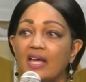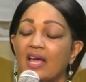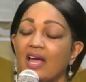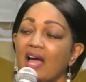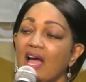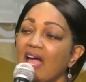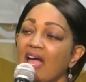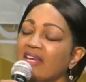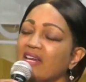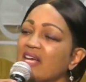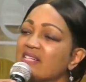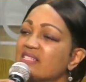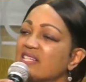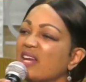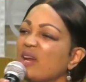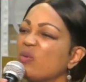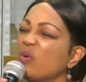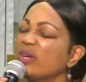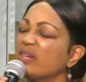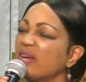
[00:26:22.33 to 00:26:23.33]
And I said,
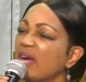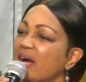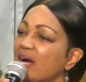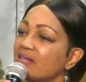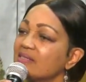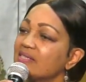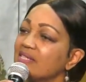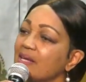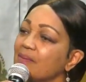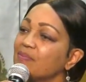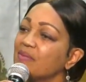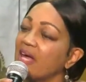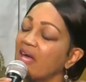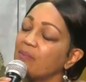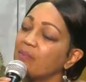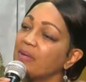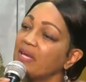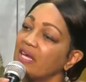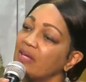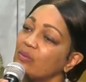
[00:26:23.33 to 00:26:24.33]
I wonder how deep
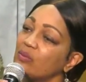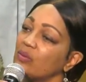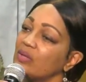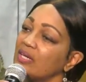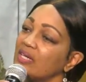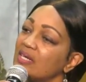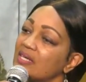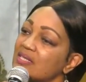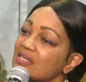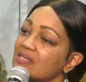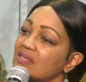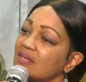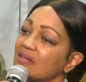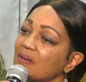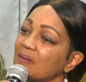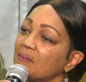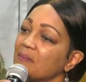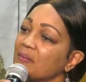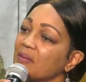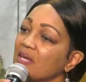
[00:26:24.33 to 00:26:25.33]
that pit was.
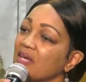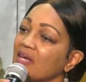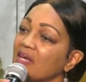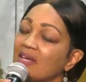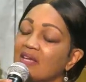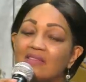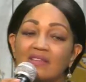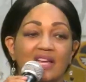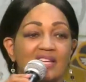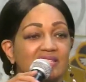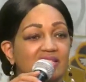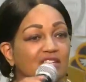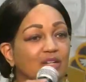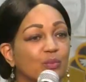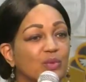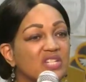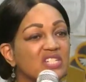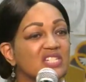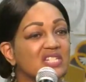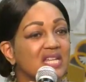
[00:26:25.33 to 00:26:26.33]
They said it
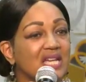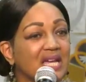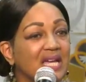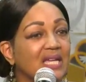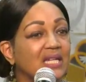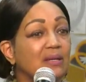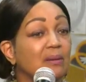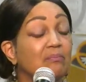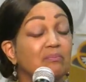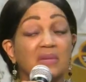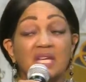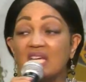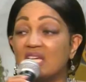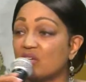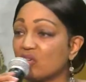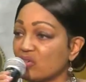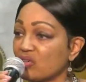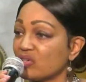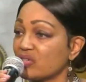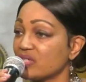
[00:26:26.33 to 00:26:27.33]
was 10
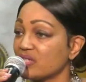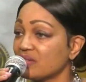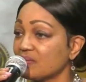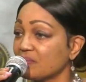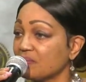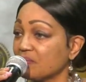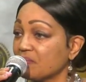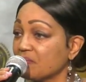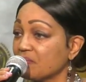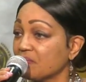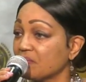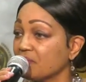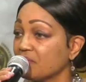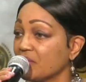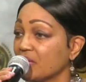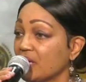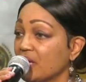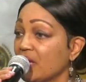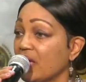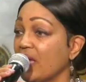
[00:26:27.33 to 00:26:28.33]
meters.
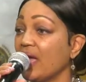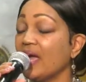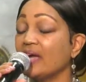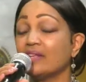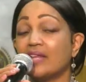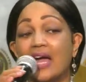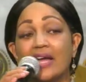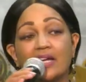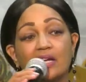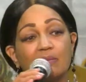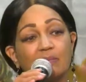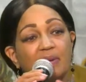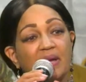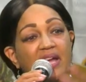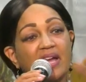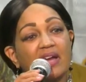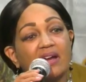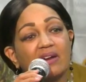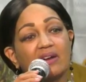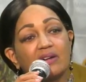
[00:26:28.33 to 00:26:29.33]
And I
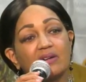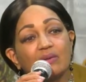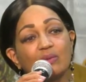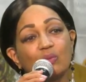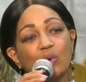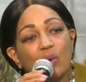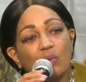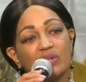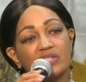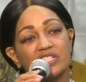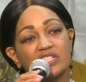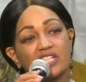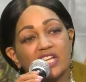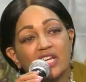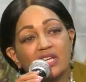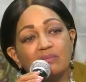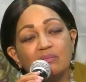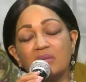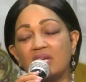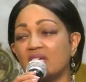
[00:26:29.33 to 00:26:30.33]
compared, what was
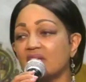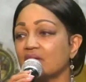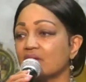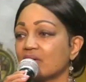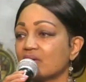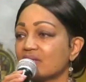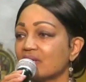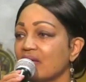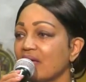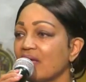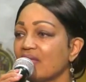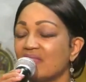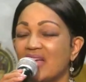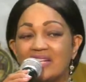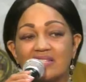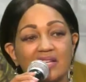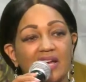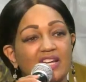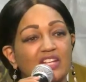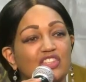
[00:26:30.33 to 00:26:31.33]
10 meters?
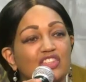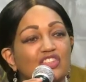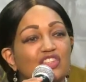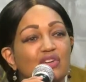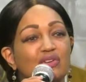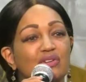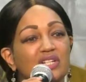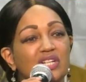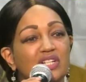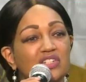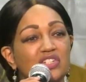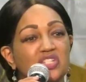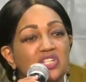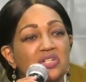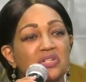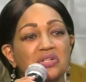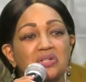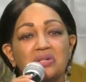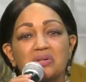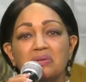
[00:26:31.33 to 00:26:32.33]
That's like
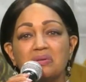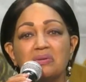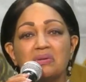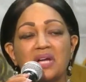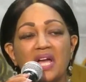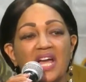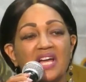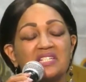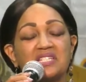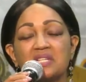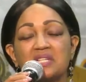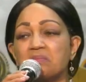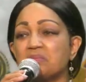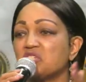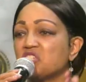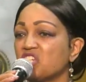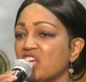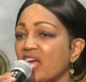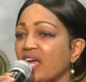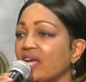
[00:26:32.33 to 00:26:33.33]
32 and some
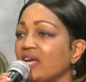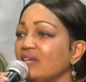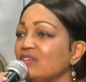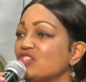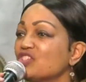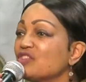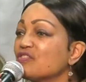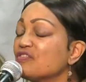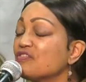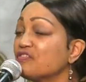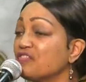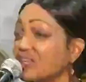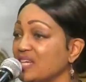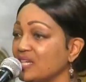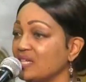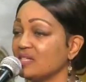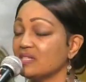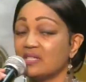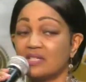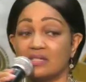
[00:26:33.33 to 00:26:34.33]
change feet.